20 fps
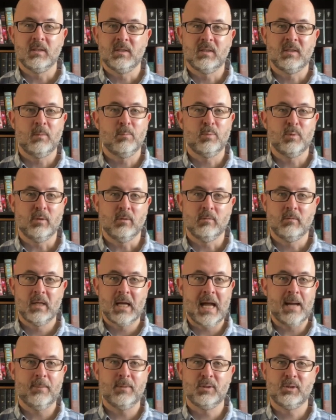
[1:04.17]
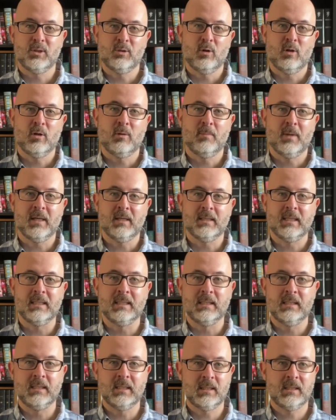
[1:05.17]
is simple. Habits are all about
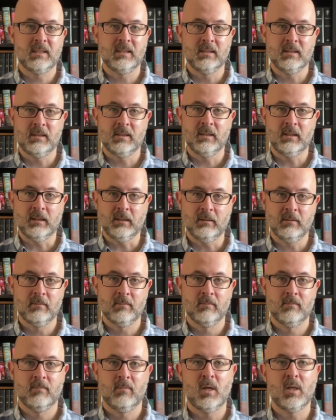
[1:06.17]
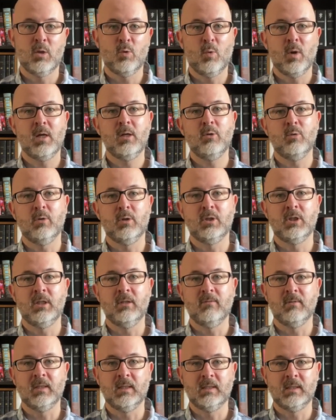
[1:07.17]
consistency, and the way to
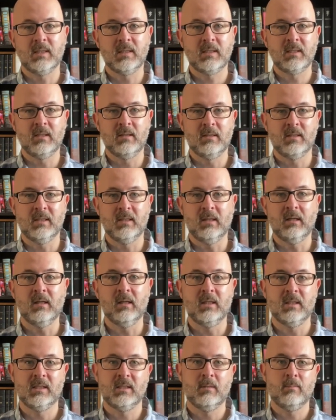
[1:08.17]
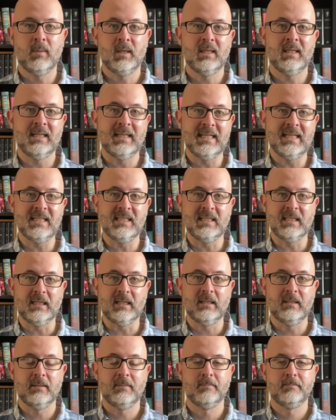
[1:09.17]
achieve consistency is to make it easy.
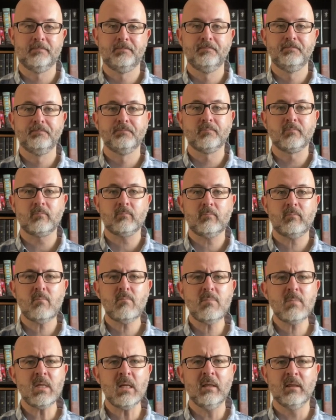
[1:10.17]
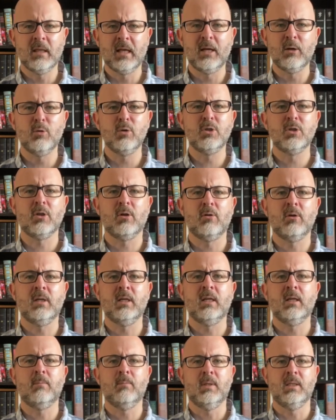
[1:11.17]
Language learning
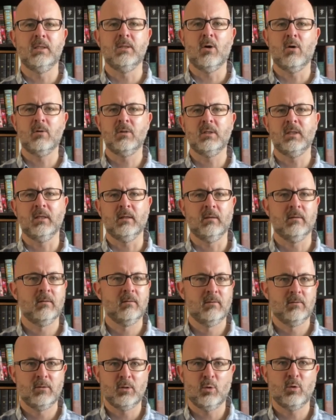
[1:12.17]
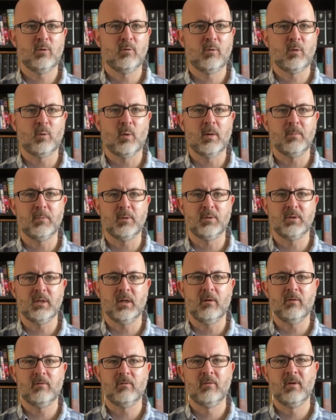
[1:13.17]
can be daunting. Don't overwhelm
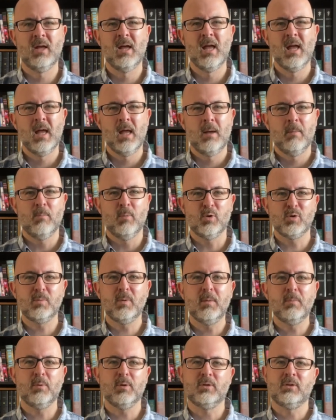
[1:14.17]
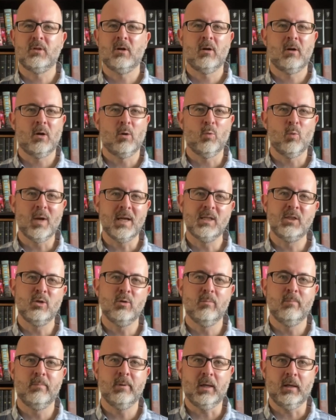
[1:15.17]
yourself. Most people start out way
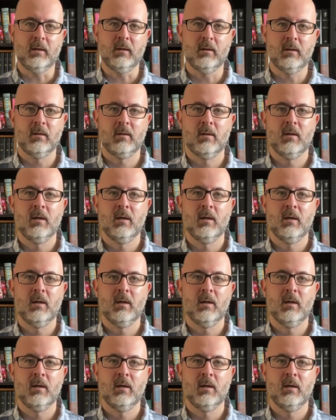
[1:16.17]
too big,